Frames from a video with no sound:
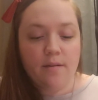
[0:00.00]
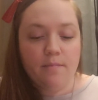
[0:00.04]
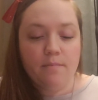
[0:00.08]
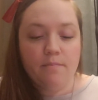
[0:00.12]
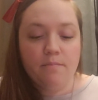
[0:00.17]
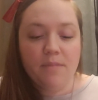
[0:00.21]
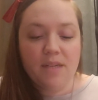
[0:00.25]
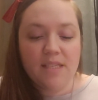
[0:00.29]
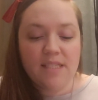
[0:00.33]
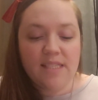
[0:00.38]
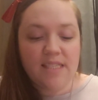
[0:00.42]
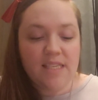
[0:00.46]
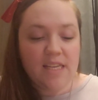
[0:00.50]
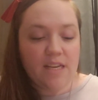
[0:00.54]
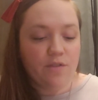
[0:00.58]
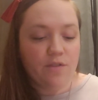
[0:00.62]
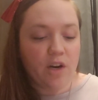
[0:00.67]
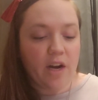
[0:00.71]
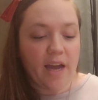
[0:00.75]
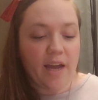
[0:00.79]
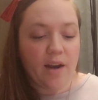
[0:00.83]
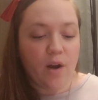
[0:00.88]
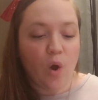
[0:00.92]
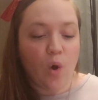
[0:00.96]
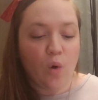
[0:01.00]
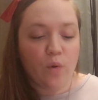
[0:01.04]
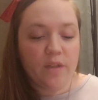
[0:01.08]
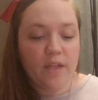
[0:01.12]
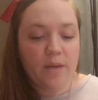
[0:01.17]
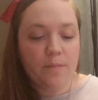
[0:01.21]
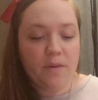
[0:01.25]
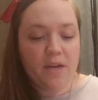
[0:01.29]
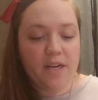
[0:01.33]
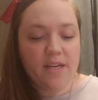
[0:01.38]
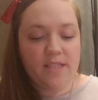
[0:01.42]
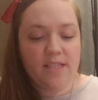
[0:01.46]
Miss Deaver had
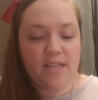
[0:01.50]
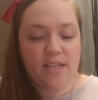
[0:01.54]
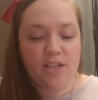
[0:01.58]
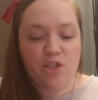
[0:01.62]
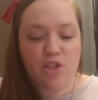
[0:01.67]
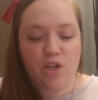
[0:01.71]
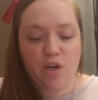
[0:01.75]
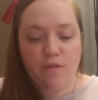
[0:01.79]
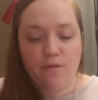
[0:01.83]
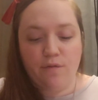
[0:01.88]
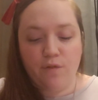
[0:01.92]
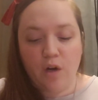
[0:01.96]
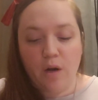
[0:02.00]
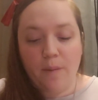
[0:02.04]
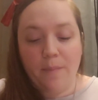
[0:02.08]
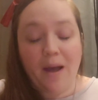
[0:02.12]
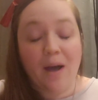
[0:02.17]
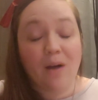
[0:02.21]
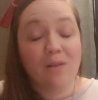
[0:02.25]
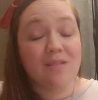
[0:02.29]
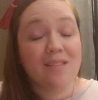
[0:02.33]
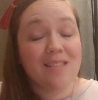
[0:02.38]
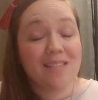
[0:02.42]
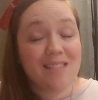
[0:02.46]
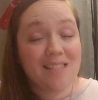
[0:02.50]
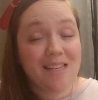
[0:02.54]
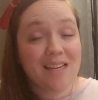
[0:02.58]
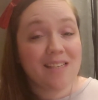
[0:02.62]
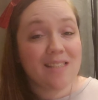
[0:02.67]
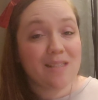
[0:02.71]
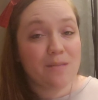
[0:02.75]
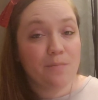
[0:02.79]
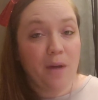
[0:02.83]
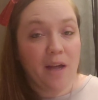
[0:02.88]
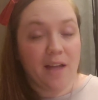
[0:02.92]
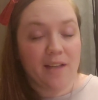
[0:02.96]
only been a teacher for about
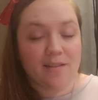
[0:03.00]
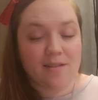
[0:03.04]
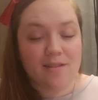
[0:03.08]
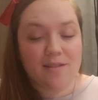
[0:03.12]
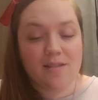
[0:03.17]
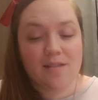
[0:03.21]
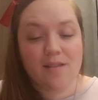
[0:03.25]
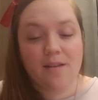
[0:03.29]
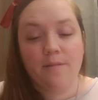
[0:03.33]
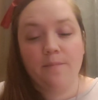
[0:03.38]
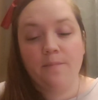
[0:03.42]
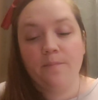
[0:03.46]
6 months.